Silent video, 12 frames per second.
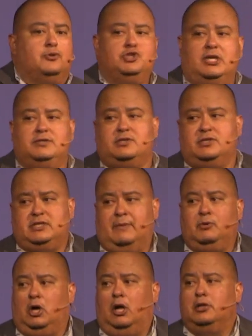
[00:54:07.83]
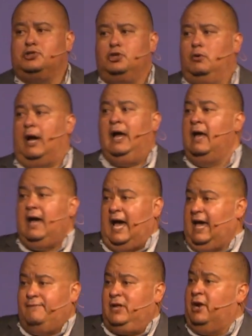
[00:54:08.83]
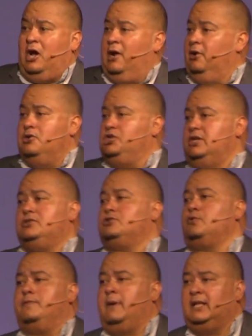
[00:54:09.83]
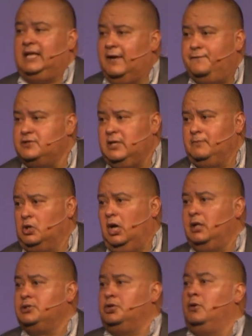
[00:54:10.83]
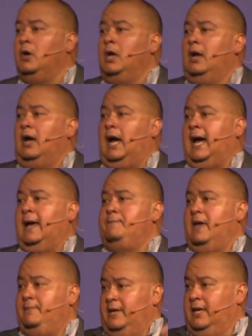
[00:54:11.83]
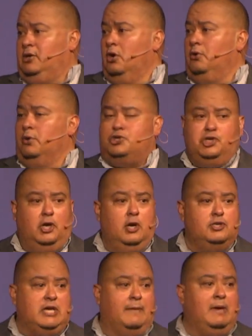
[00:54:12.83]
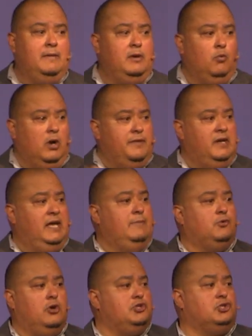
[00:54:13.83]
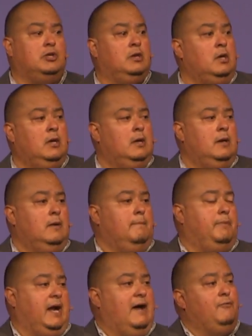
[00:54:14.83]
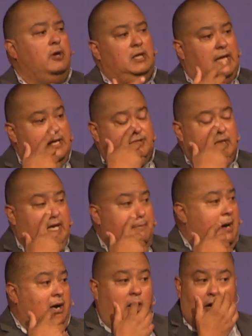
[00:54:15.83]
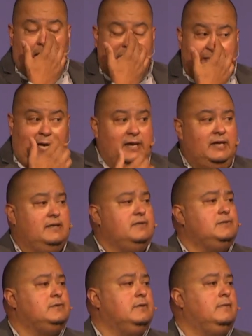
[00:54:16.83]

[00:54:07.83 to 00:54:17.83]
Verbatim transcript: Jesus as I'm called to. I, I have not honored Jesus with my life as I'm called to. I maybe go to a church. I maybe wear the name Christian, but I've realized today my heart is not His.